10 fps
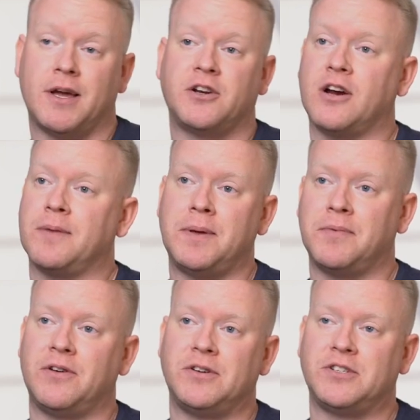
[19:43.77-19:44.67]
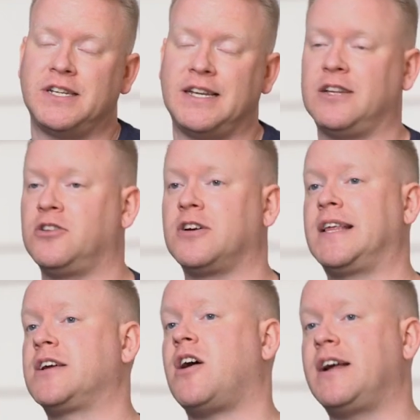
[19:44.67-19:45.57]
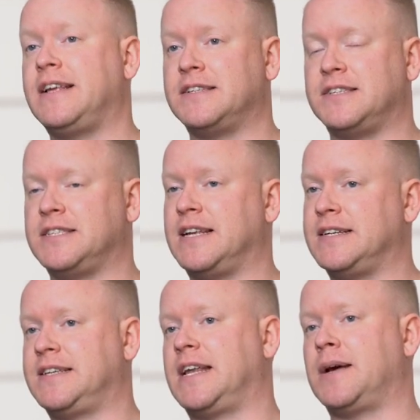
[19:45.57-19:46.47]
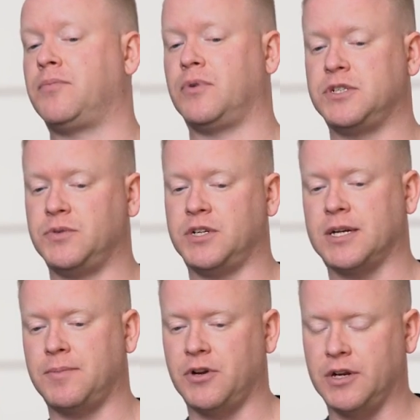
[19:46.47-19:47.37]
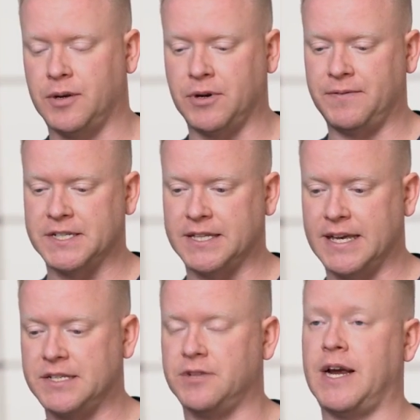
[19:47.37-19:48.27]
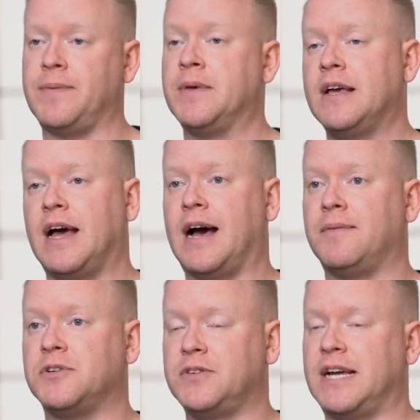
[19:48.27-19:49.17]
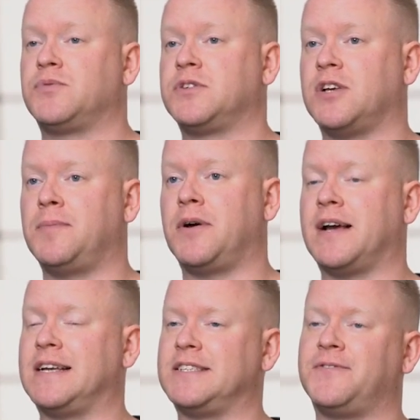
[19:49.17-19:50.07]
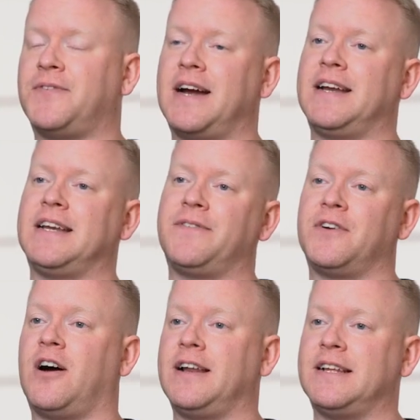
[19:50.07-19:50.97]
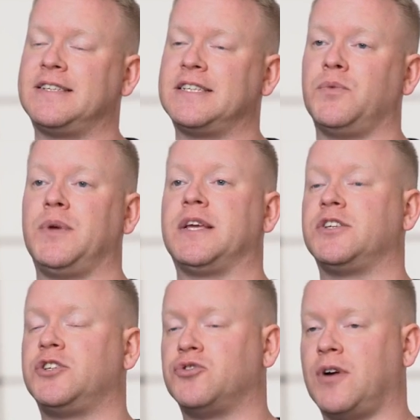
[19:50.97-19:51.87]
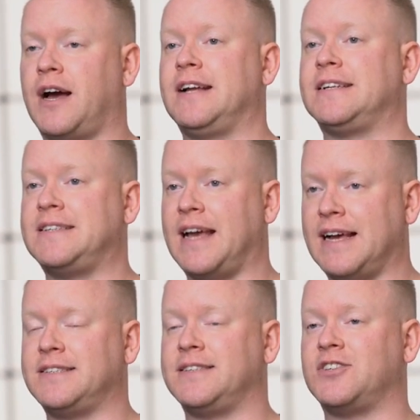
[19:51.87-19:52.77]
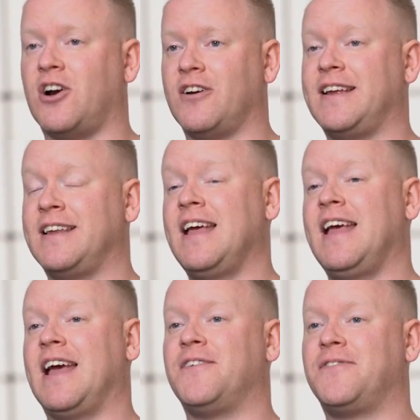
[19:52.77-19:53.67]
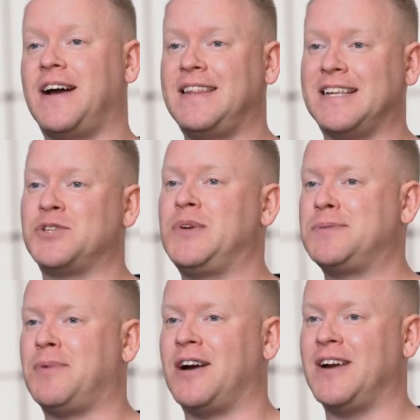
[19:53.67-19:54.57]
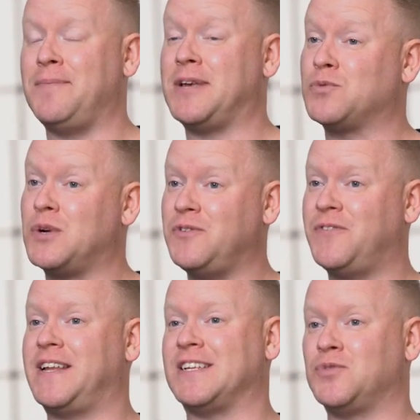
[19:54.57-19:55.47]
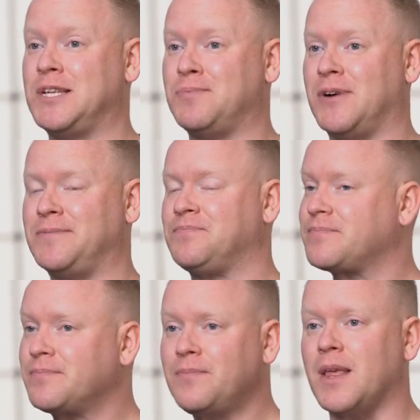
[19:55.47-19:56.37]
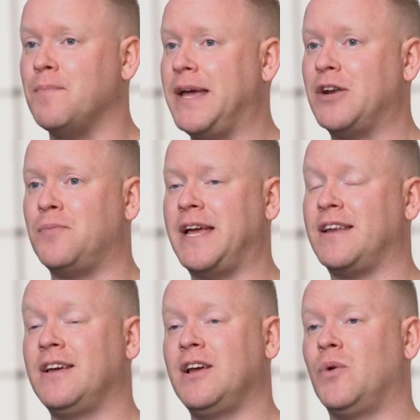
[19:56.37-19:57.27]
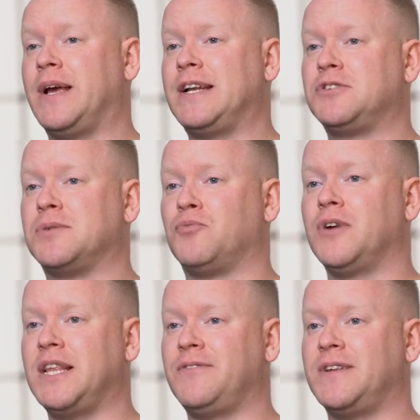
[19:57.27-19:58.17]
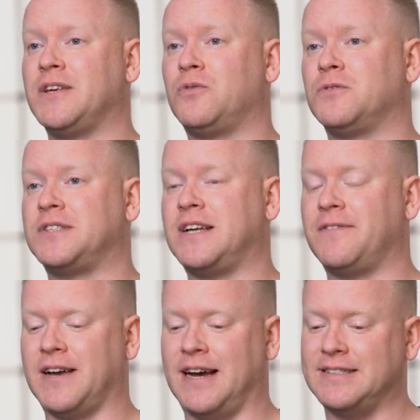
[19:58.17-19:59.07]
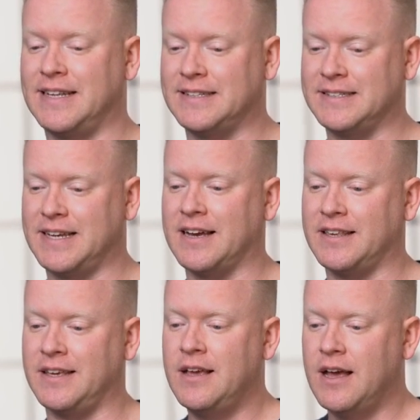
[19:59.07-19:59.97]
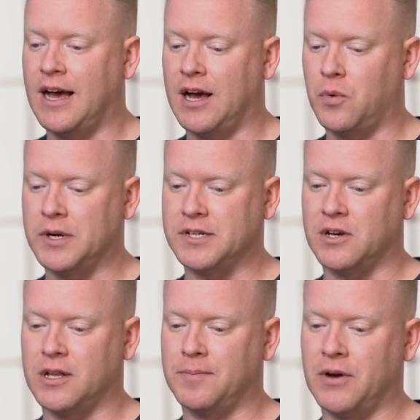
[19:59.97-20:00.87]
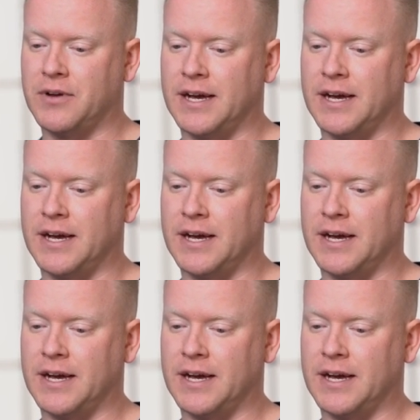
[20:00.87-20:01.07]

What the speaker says: I target people that are interested in lookalike audiences that I set up, which we talked about in a previous lesson, right? So that's what it's all about, guys, is finding different audiences that we can try to test and target and find that sweet spot, right? Because once we find that sweet spot, man, oh man, we can do some really, really cool stuff, guys. And that's exactly what it's all about,